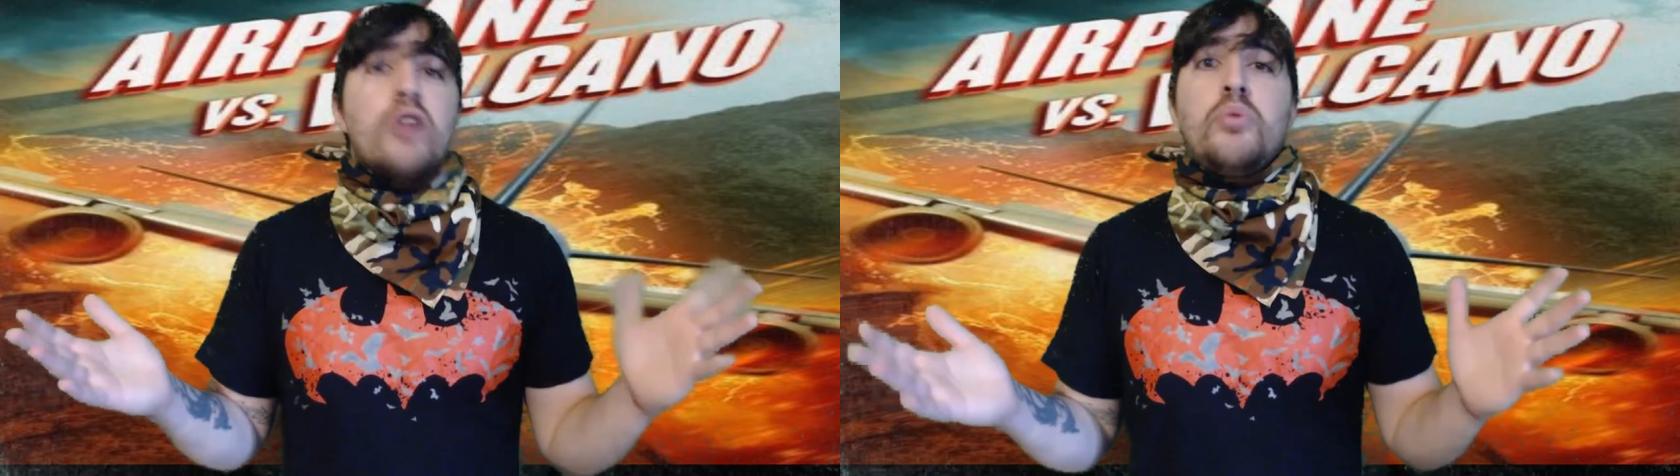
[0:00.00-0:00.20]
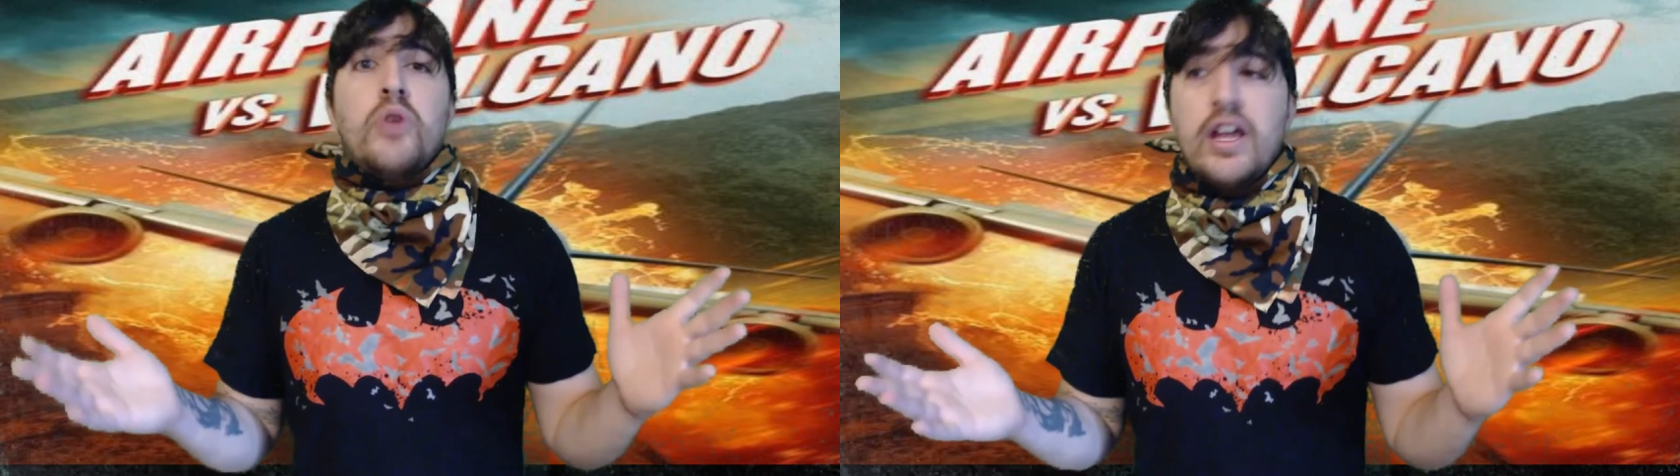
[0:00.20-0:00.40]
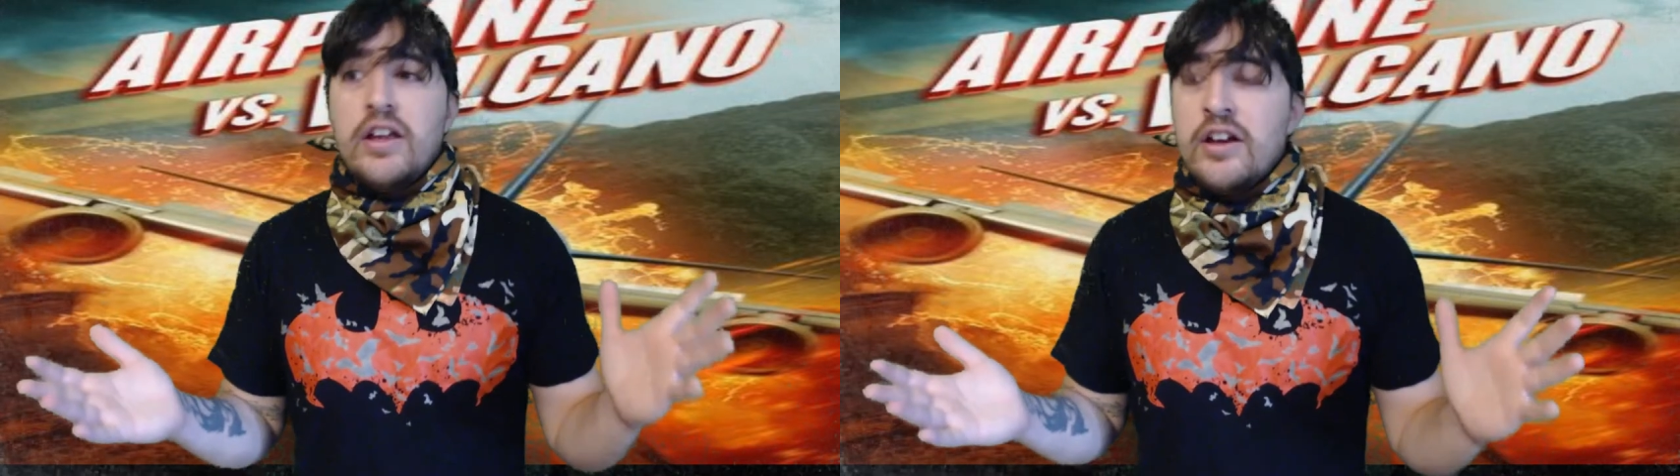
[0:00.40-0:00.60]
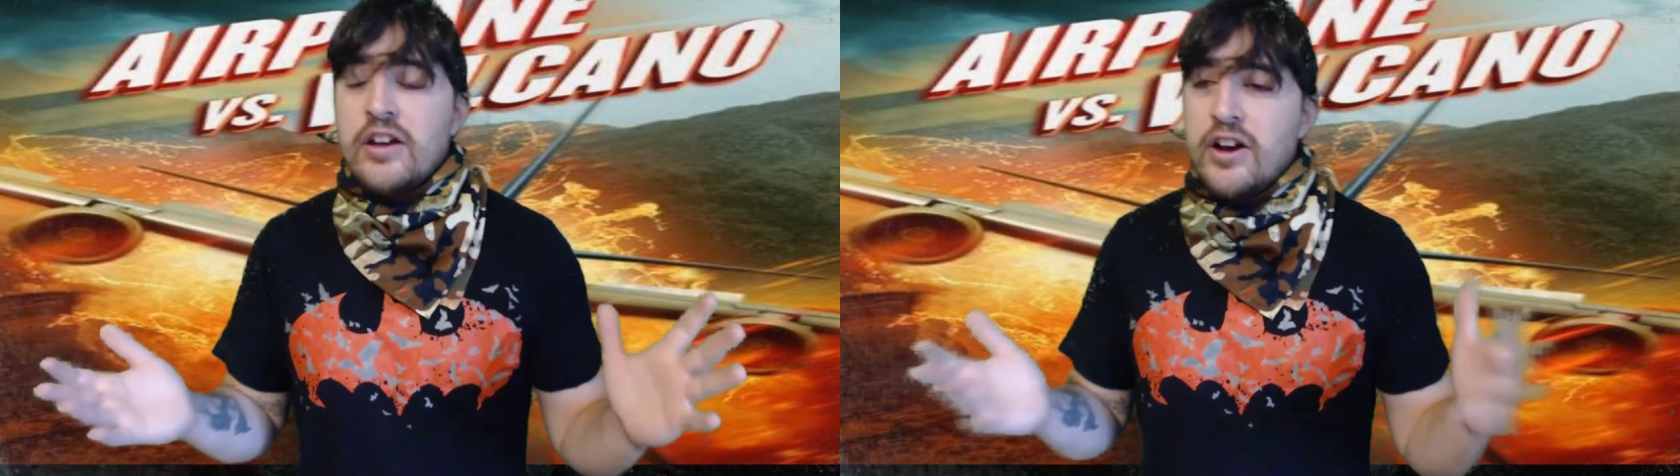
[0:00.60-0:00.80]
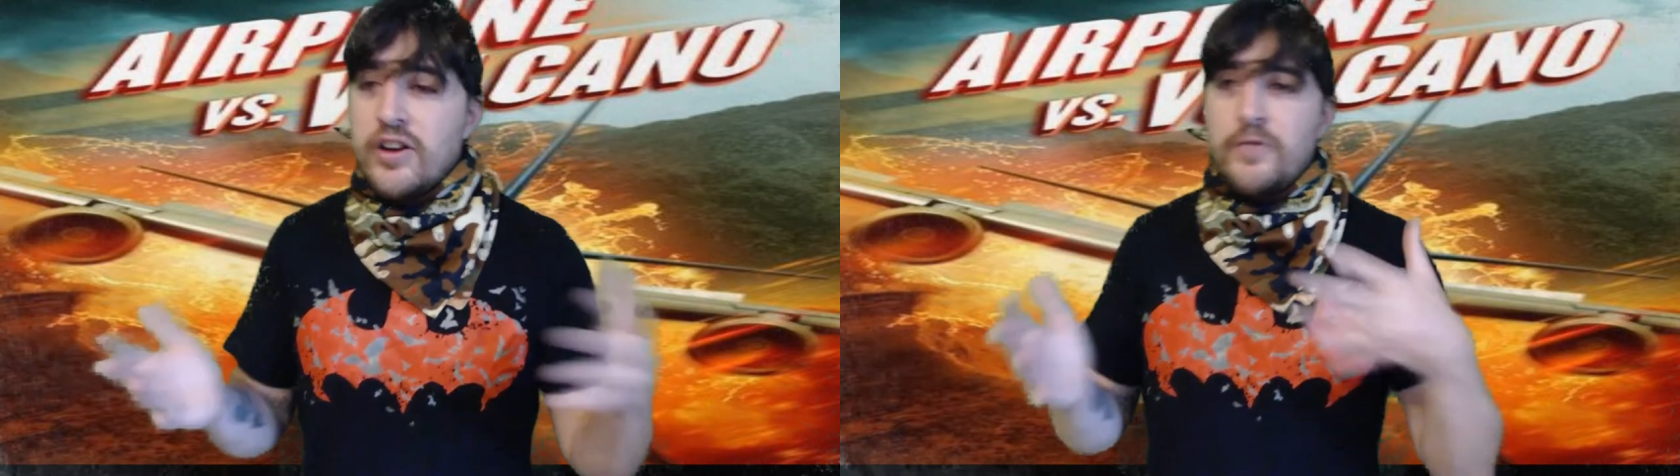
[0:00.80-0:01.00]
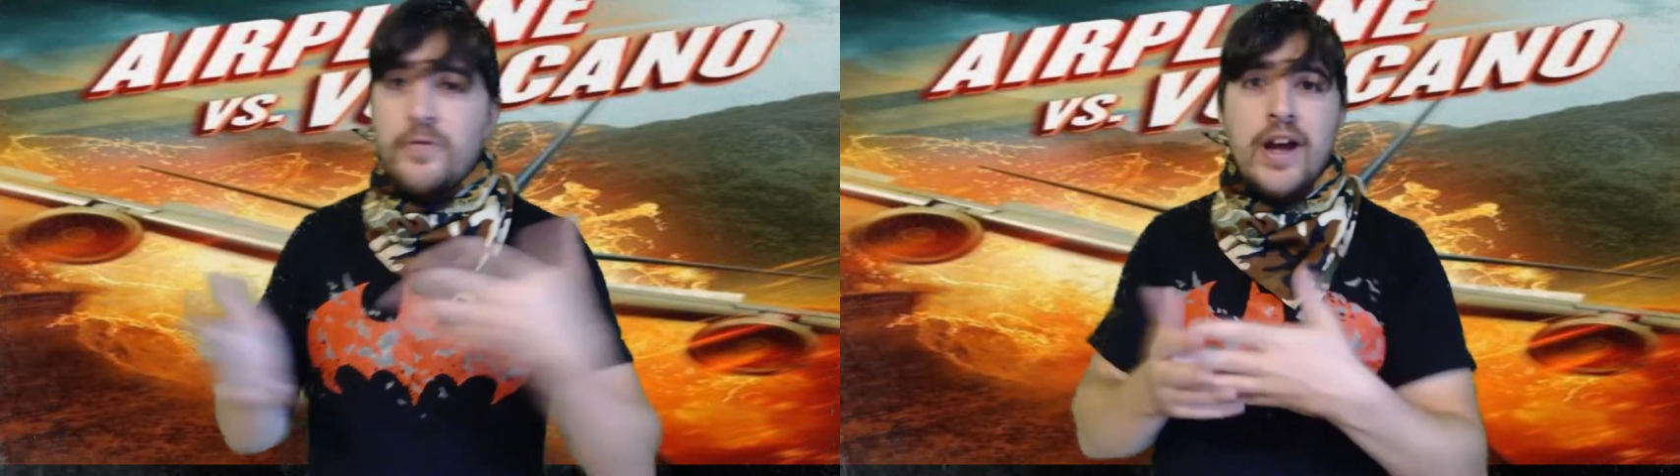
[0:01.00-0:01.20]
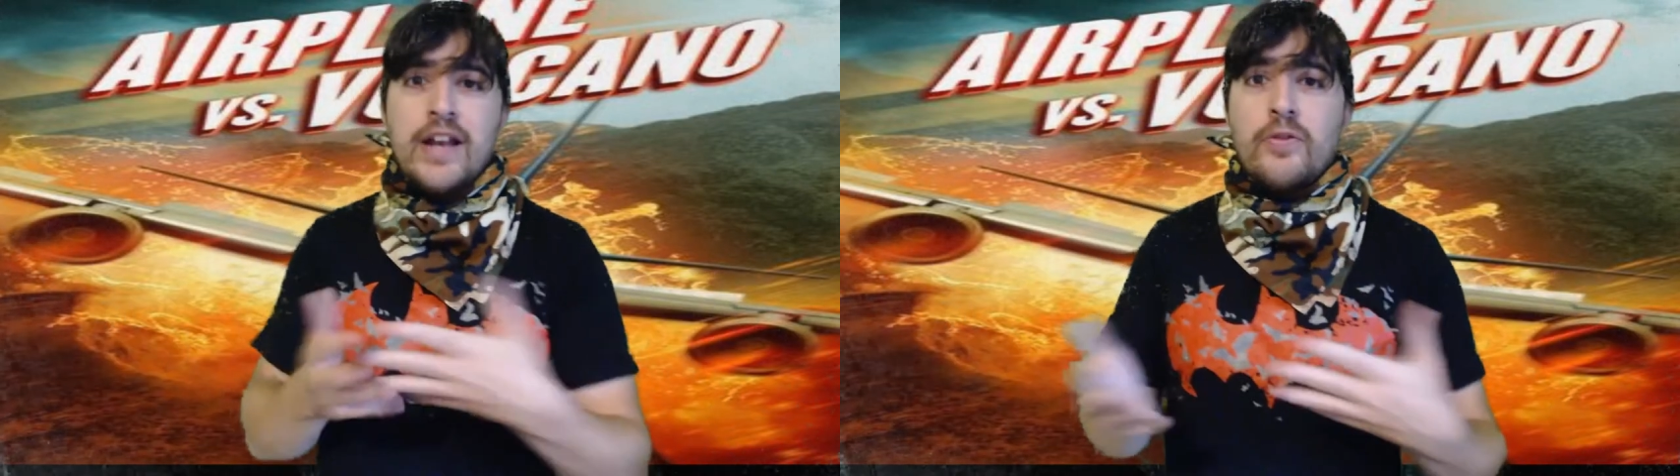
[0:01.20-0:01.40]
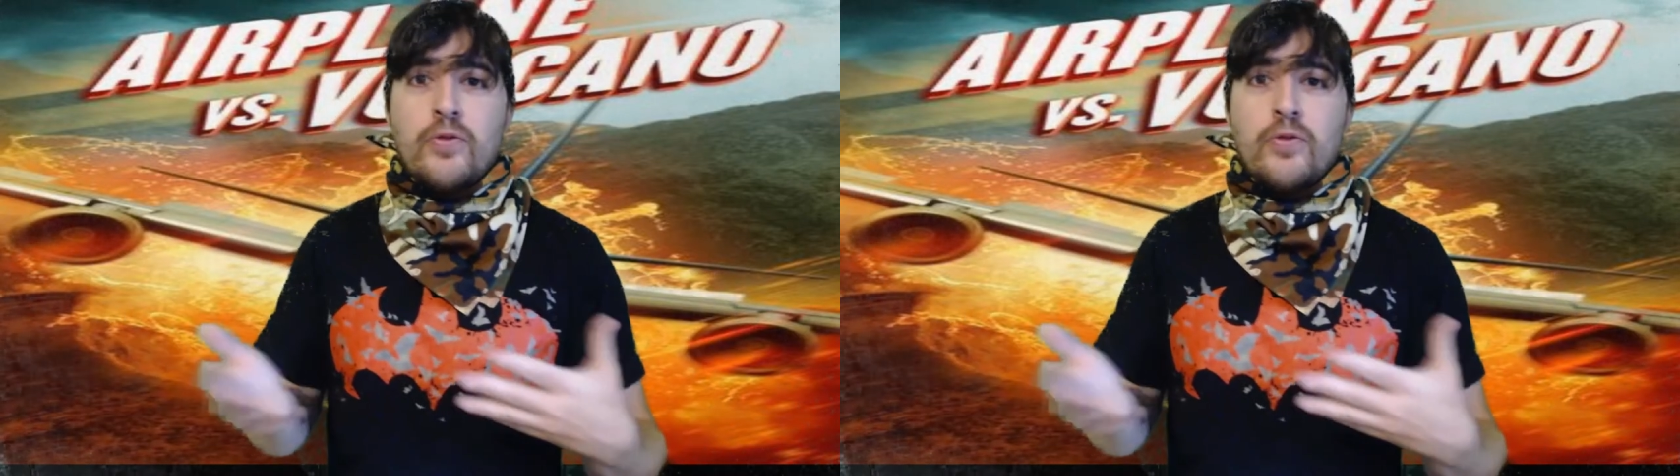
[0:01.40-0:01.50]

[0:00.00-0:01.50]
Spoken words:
an airplane going to fight